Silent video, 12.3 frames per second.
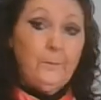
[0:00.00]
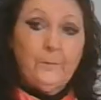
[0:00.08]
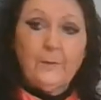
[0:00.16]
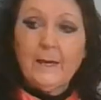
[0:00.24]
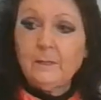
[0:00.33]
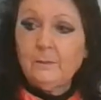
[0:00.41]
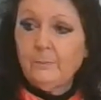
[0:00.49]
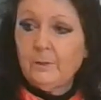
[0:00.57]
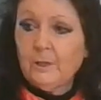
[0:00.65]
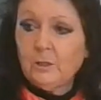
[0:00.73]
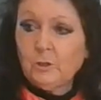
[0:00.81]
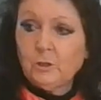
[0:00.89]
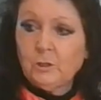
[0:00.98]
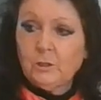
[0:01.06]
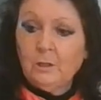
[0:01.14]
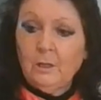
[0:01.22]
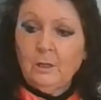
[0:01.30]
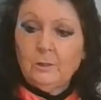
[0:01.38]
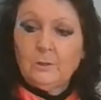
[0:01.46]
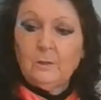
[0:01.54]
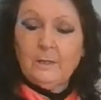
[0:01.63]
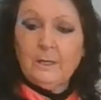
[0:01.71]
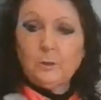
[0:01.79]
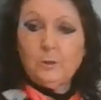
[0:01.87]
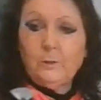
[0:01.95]
fan brush. So
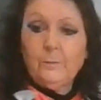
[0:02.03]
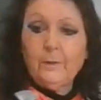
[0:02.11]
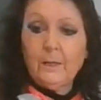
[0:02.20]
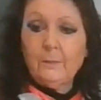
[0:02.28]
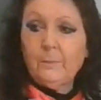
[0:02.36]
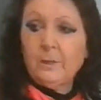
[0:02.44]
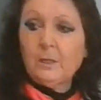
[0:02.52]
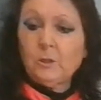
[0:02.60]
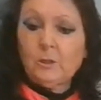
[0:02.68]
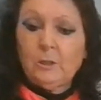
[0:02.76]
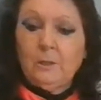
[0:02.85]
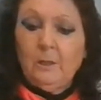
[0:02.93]
that's your fan brush.